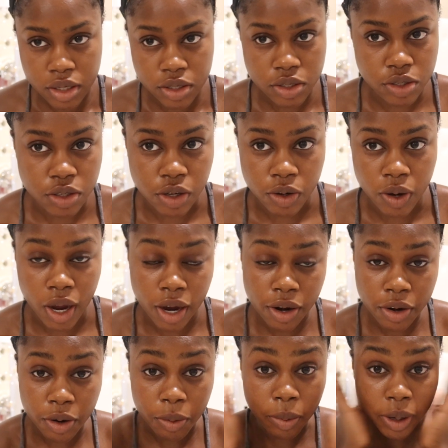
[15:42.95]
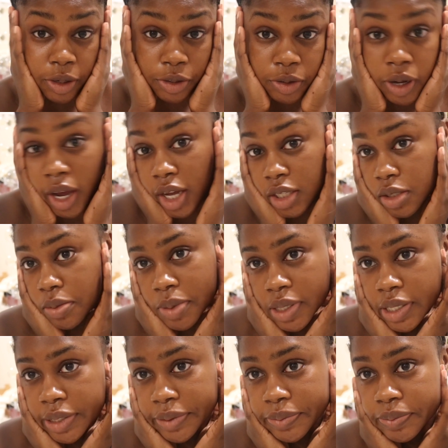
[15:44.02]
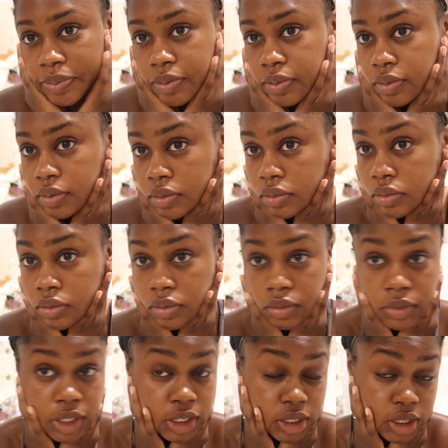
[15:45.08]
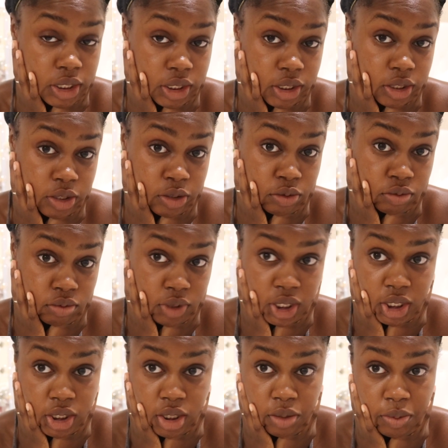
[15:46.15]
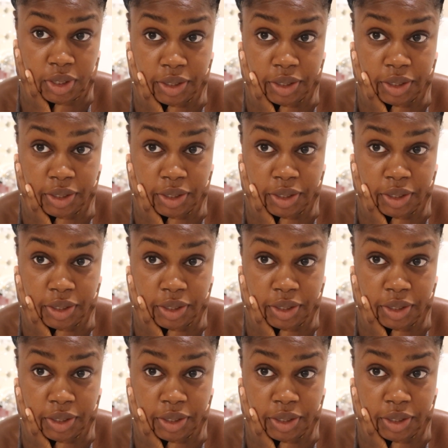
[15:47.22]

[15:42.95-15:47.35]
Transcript: So I don't know about you guys, but this looks great to me.